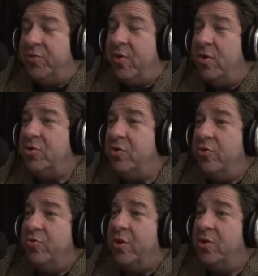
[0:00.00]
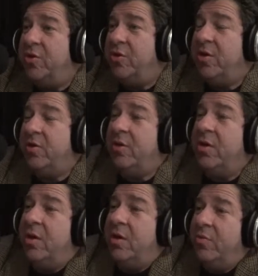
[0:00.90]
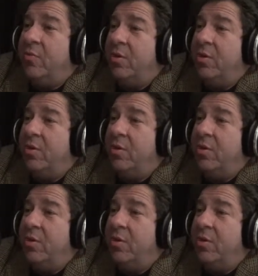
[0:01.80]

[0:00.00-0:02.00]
of unsold drugs at the end of the day.